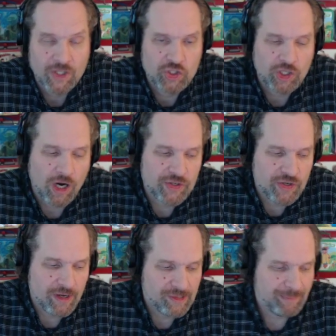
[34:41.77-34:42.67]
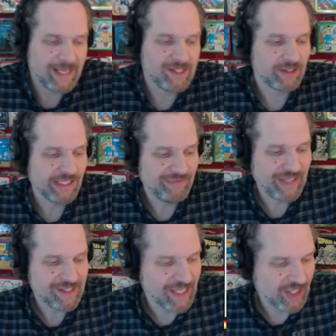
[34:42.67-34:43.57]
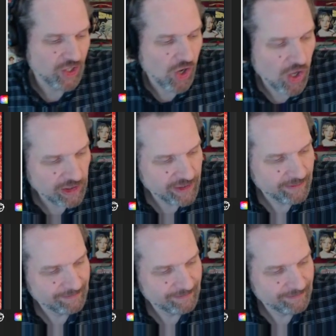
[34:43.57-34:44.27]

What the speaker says: Card draw is basically fixing called.